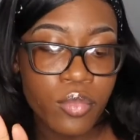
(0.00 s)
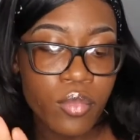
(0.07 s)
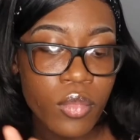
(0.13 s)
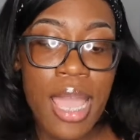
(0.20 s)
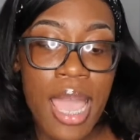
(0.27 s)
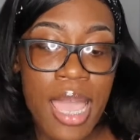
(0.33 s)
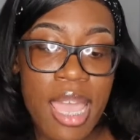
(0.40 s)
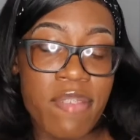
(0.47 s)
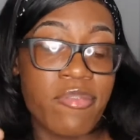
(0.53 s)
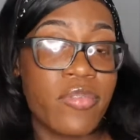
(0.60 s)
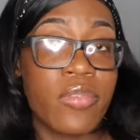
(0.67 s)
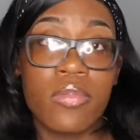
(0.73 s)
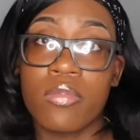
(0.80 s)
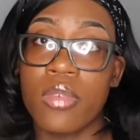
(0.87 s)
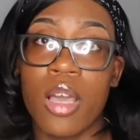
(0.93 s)
I have
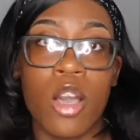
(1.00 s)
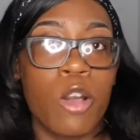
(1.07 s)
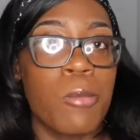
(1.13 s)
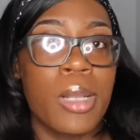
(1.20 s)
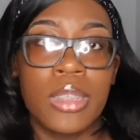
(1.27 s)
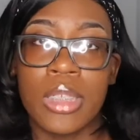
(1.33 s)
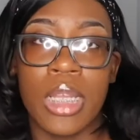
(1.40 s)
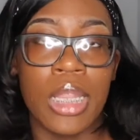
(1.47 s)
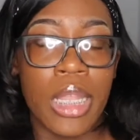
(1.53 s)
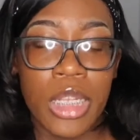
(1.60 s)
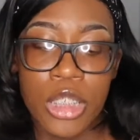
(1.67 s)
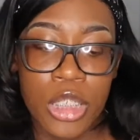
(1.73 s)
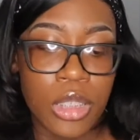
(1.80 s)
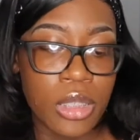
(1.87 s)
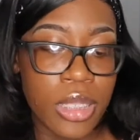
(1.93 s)
a whole bunch of
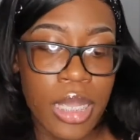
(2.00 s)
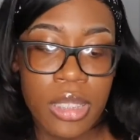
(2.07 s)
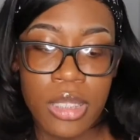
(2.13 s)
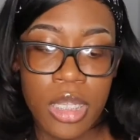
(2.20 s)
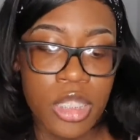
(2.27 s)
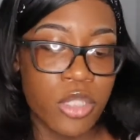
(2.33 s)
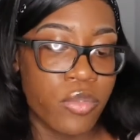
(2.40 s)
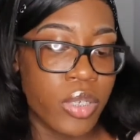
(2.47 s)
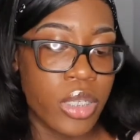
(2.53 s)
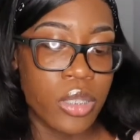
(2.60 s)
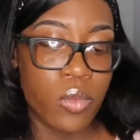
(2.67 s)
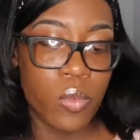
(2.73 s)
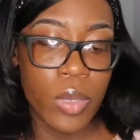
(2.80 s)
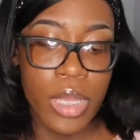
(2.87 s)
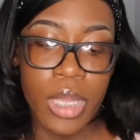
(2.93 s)
collections, accessories,
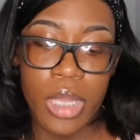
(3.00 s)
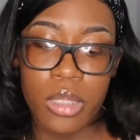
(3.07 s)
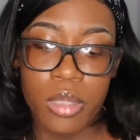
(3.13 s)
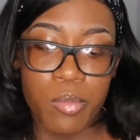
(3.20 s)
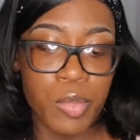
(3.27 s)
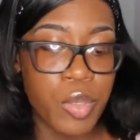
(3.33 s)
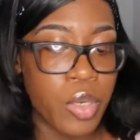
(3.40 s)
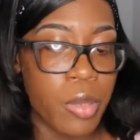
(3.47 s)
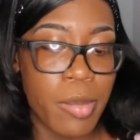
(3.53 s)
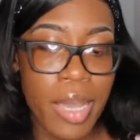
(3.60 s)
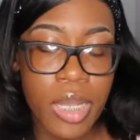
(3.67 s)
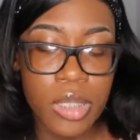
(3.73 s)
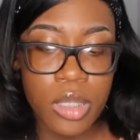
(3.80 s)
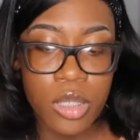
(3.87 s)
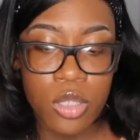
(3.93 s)
wigs, beauty
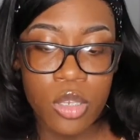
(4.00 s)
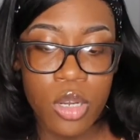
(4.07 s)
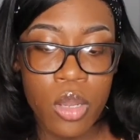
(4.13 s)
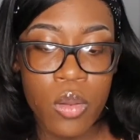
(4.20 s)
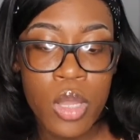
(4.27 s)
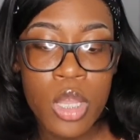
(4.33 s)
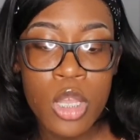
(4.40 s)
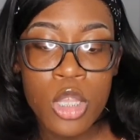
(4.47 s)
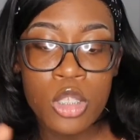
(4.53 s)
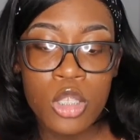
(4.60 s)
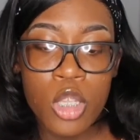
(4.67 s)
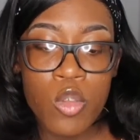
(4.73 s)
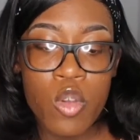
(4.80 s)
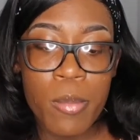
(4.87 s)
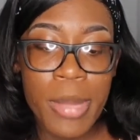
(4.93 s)
boxes, you know.
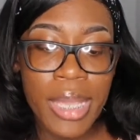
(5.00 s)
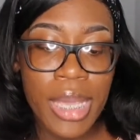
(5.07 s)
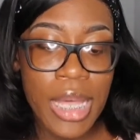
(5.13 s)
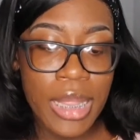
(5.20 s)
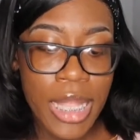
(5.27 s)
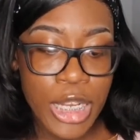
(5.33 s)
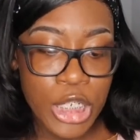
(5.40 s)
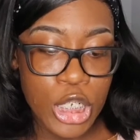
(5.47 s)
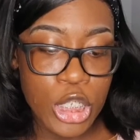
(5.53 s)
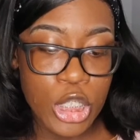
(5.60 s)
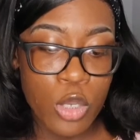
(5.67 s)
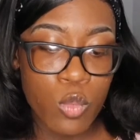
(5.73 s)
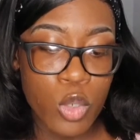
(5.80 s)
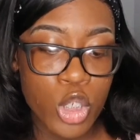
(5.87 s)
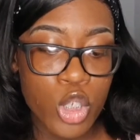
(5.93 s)
So you would make collections
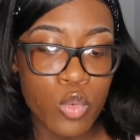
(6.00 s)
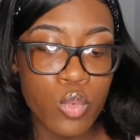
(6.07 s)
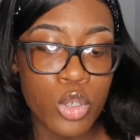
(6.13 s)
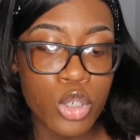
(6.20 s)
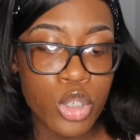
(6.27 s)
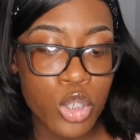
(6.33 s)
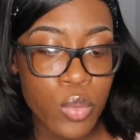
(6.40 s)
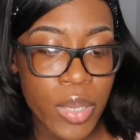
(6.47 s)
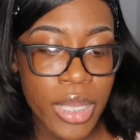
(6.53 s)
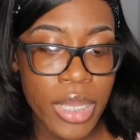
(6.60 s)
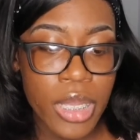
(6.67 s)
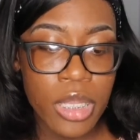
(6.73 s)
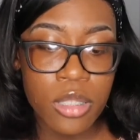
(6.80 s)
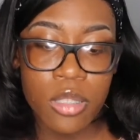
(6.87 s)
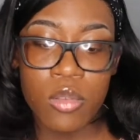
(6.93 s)
and what you would do
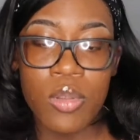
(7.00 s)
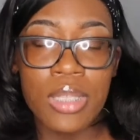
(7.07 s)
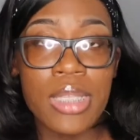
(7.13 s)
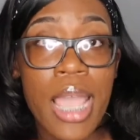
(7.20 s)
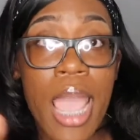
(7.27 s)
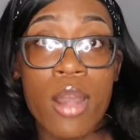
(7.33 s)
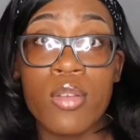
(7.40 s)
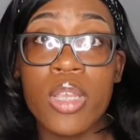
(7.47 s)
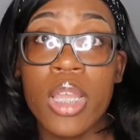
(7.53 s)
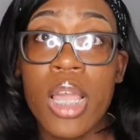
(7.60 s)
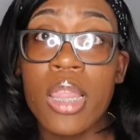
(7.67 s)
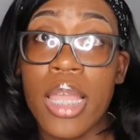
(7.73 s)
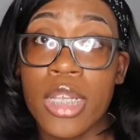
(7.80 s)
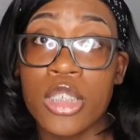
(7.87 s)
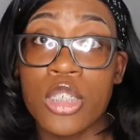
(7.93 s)
is you could title your
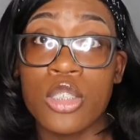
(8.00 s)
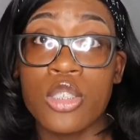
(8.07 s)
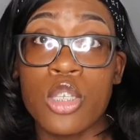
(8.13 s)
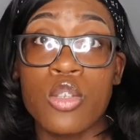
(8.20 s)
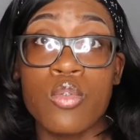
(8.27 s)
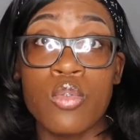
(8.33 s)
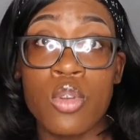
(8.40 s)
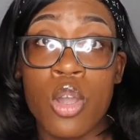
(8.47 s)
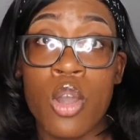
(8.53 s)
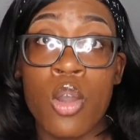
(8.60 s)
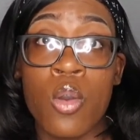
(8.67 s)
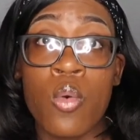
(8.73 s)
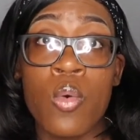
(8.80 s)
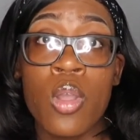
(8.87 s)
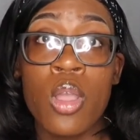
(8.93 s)
collection so you
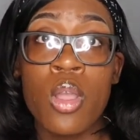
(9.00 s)
know